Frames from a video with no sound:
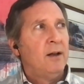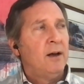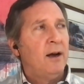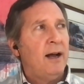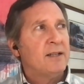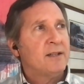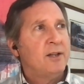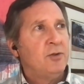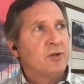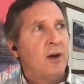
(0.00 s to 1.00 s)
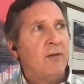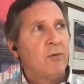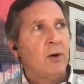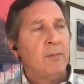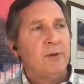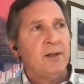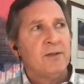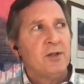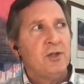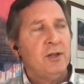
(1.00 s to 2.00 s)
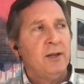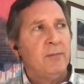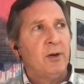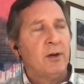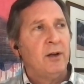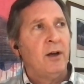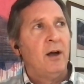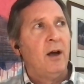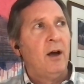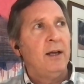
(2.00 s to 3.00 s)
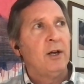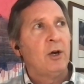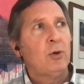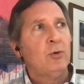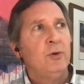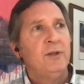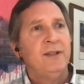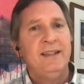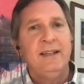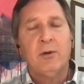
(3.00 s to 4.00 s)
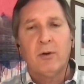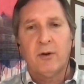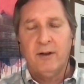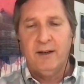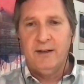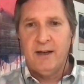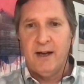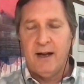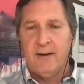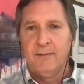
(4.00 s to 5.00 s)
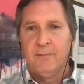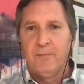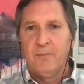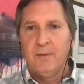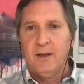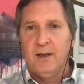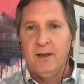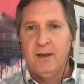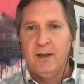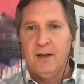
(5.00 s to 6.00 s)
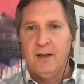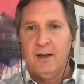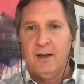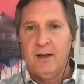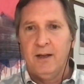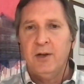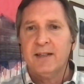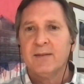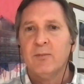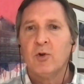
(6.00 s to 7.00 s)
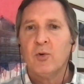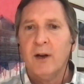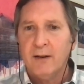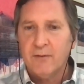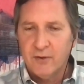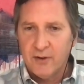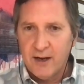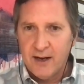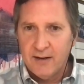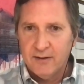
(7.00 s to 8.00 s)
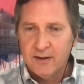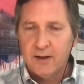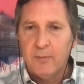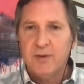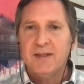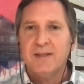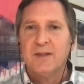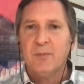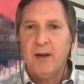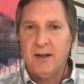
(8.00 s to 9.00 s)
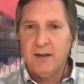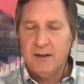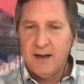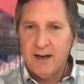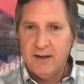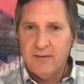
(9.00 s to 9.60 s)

uh, as they do software updates at GM, they're going to include the dealer in that. And the dealer's going to get some credit for that. They're going to participate in that.